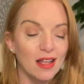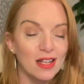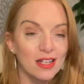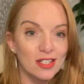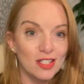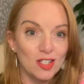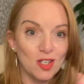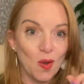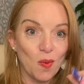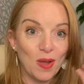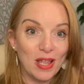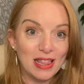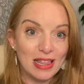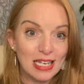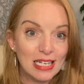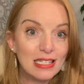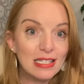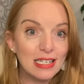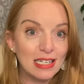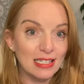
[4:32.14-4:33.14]
so in
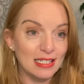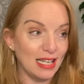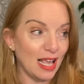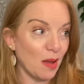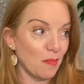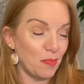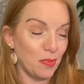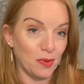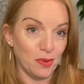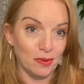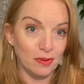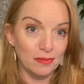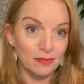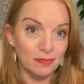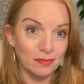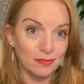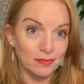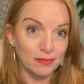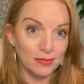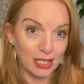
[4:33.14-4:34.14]
this example
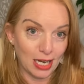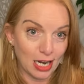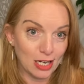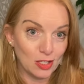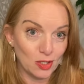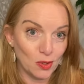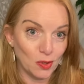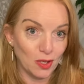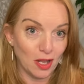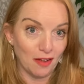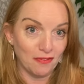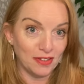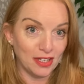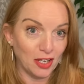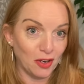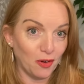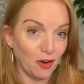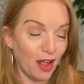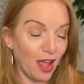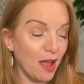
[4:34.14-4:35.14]
that I stole off the
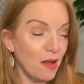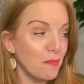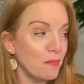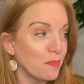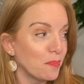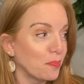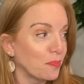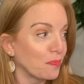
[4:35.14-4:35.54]
internet,